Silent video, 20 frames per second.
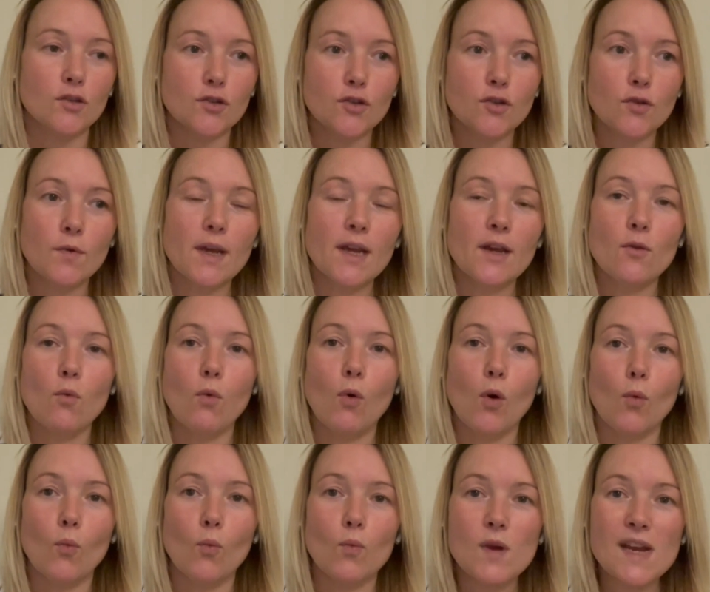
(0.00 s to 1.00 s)
doing
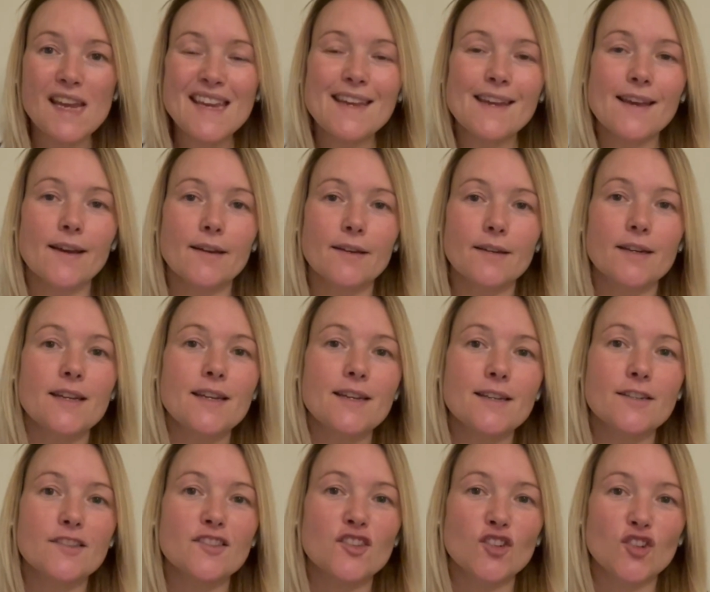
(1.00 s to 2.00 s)
what we
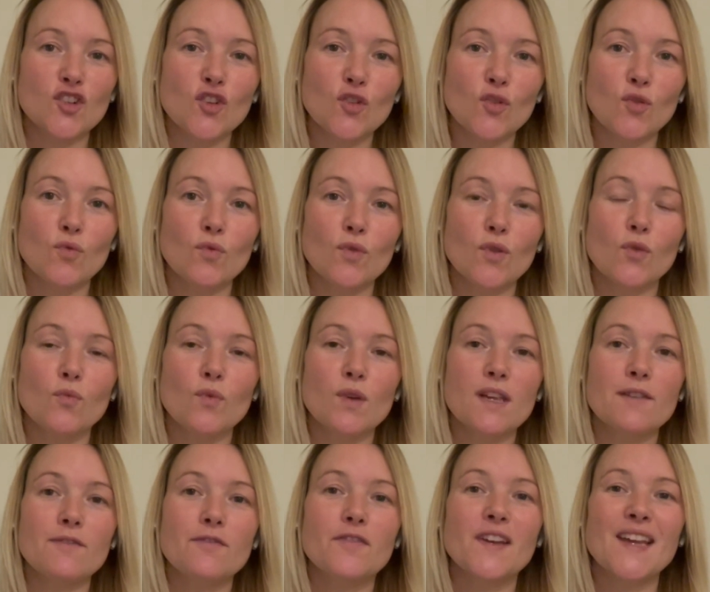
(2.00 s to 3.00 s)
need to do that we
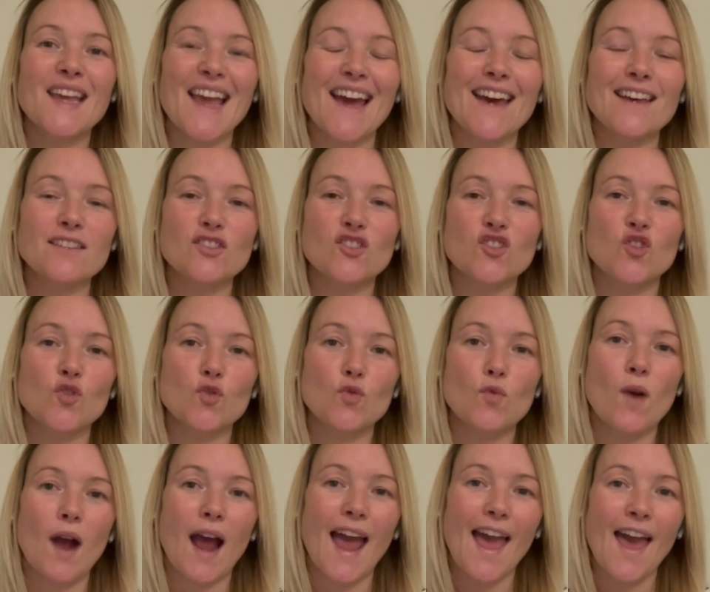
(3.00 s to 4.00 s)
forget
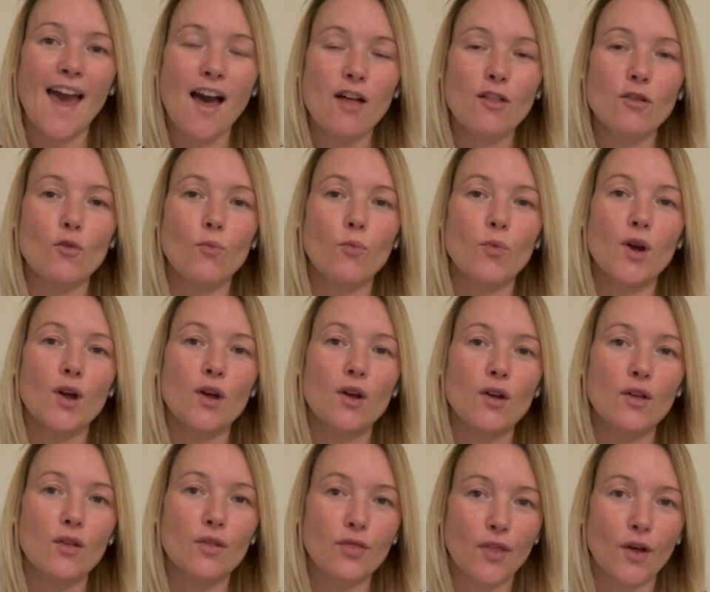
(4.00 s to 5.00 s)
to help
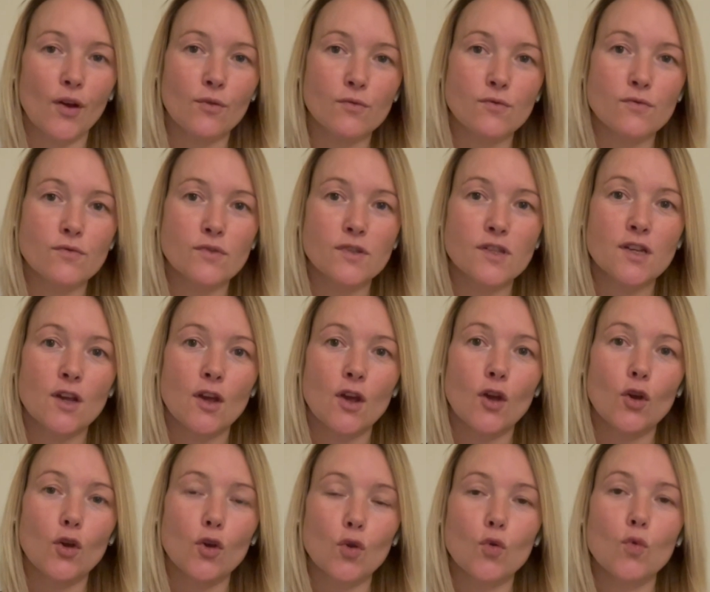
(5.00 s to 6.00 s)
those
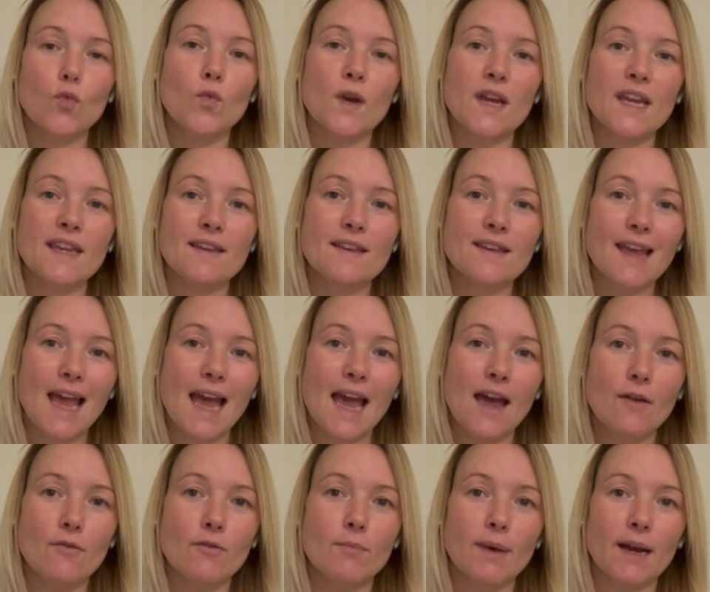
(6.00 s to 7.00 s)
who we
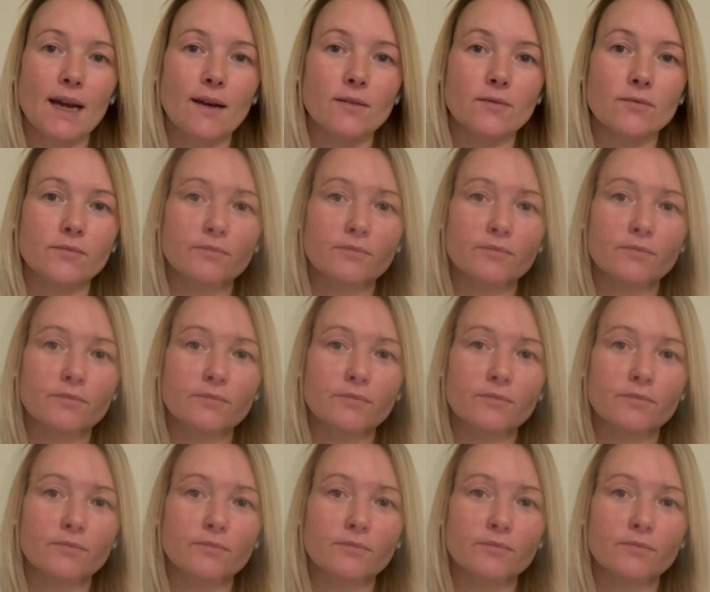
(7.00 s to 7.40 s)
care about.